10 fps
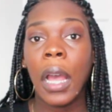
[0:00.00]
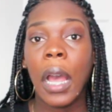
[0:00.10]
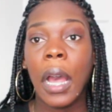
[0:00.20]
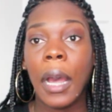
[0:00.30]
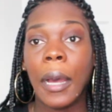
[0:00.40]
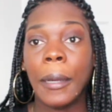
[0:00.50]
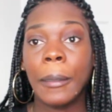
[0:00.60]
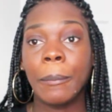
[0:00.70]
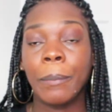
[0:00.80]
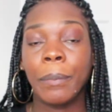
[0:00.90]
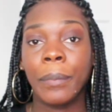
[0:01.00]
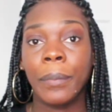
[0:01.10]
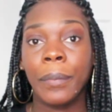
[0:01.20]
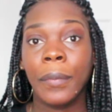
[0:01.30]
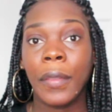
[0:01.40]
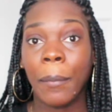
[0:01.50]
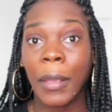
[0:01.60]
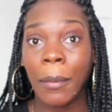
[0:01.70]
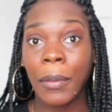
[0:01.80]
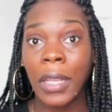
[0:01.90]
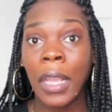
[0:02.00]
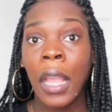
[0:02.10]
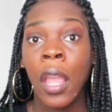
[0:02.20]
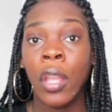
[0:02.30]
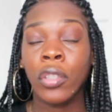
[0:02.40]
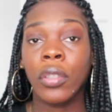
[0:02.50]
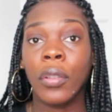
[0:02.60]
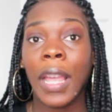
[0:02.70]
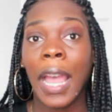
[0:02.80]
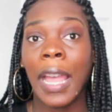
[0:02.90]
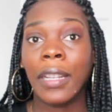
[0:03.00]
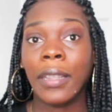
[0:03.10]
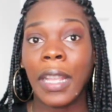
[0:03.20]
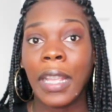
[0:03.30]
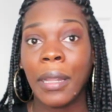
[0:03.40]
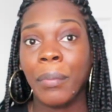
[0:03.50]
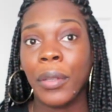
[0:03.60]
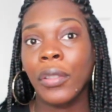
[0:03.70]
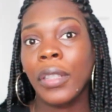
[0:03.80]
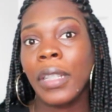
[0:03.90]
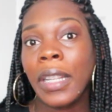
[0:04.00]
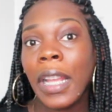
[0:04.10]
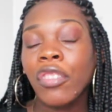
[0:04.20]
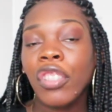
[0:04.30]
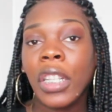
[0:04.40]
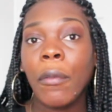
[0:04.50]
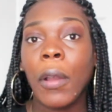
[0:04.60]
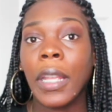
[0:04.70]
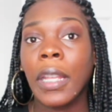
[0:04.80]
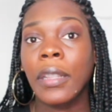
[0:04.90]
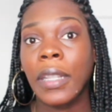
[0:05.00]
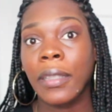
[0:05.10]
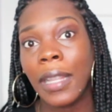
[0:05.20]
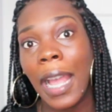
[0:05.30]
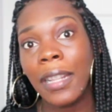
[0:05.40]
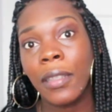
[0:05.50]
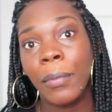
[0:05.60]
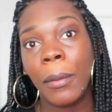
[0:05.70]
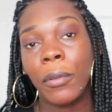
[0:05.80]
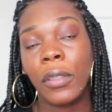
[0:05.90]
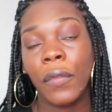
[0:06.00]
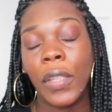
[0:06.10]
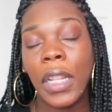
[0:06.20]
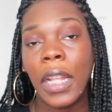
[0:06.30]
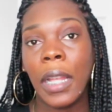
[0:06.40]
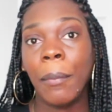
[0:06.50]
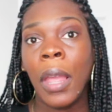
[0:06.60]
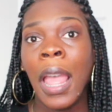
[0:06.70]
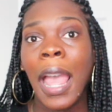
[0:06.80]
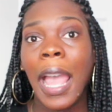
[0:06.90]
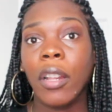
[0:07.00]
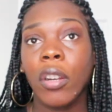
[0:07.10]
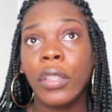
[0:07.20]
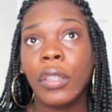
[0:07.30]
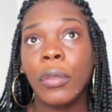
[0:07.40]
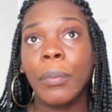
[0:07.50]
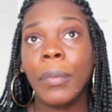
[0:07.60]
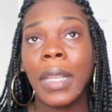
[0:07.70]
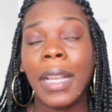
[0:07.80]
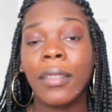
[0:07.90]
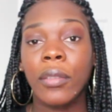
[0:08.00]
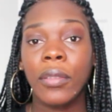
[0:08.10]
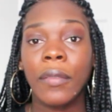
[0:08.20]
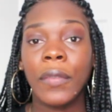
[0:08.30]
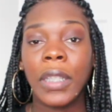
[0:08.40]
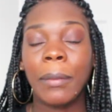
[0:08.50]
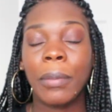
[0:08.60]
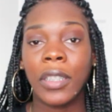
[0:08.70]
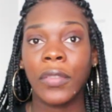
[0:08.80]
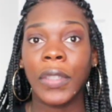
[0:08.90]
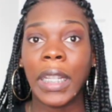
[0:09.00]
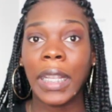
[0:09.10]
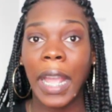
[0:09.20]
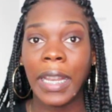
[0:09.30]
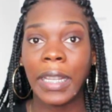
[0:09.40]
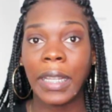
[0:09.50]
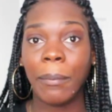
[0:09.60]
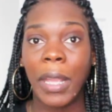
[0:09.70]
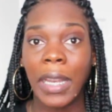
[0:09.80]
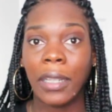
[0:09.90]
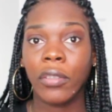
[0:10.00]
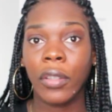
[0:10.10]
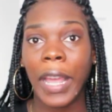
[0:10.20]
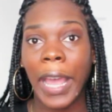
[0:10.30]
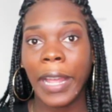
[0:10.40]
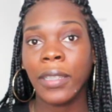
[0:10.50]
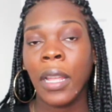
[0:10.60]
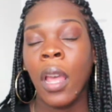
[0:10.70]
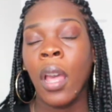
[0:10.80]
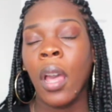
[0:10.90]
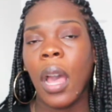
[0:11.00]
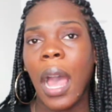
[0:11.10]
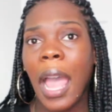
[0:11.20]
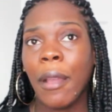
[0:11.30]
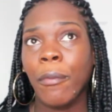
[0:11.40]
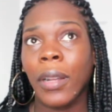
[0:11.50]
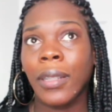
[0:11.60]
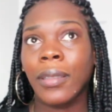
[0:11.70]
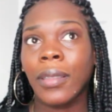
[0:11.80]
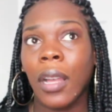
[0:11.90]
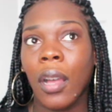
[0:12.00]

the baby so that they can build a connection. I want his dad to be able to feed him, and also me exclusively breastfeeding Kennedy made it so that I was,